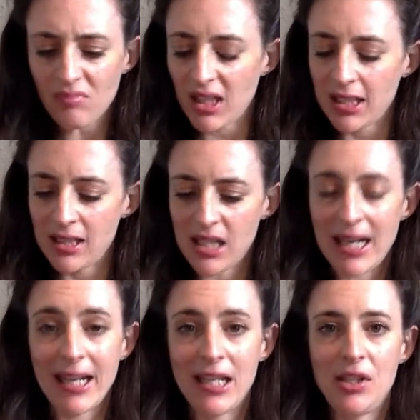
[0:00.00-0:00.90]
The
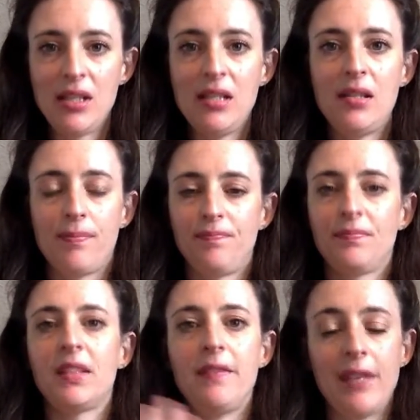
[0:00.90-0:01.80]
Dark Ages,
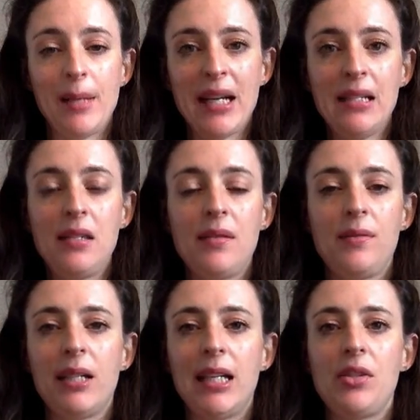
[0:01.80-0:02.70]
fear-based
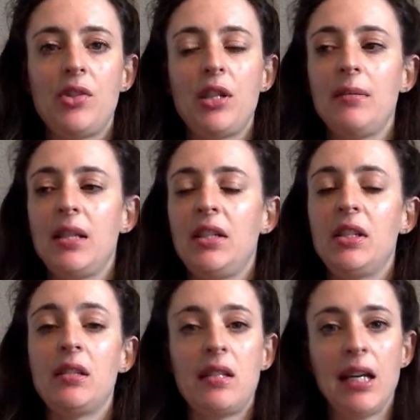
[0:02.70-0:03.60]
relationships,
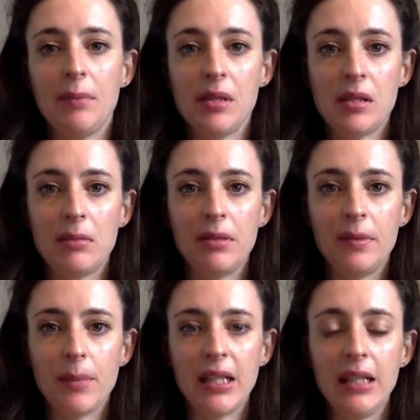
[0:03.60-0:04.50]
e.g. staying with someone
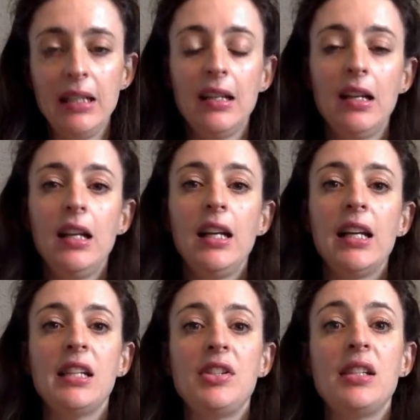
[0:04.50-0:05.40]
for money,
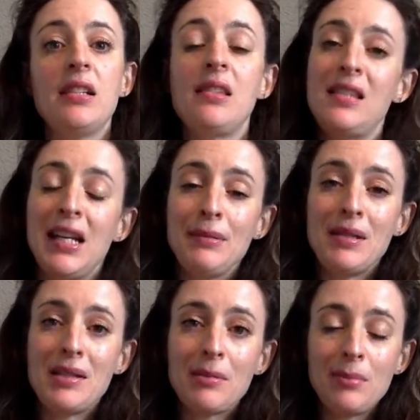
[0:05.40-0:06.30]
e.g. staying
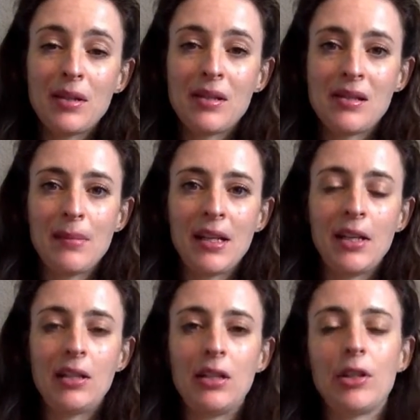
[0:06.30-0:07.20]
with someone because they make
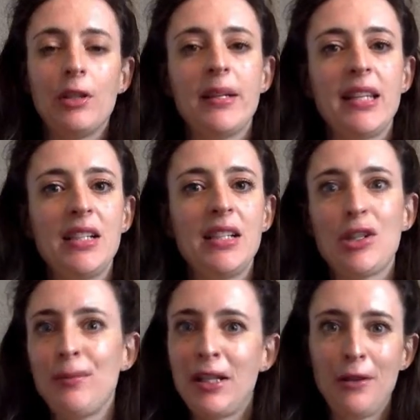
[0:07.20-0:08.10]
you look good but they
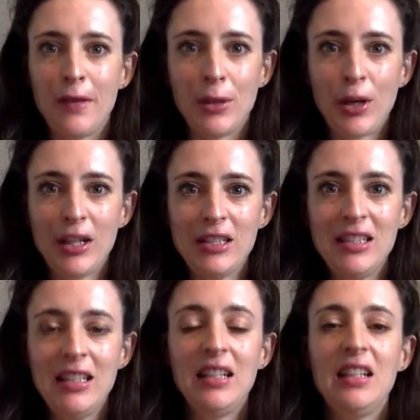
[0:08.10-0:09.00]
don't make you feel good.
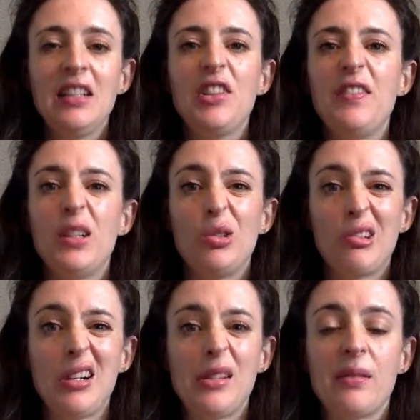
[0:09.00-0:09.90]
You feel
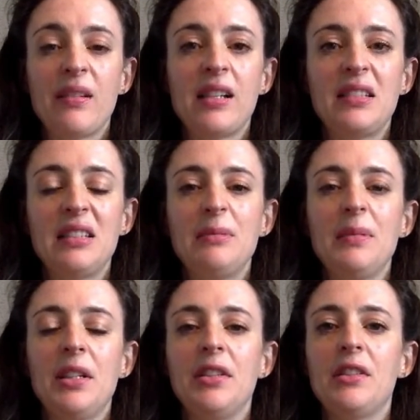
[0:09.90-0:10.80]
gross around them,
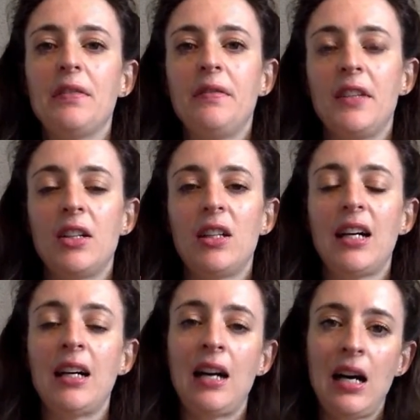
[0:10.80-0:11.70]
you don't feel
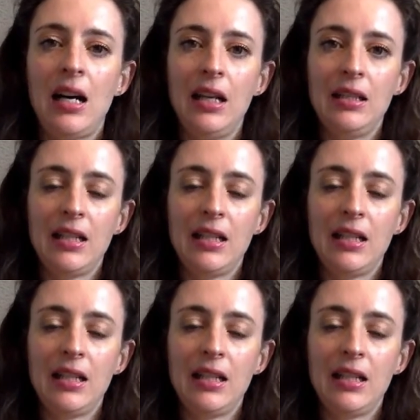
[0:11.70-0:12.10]
a heart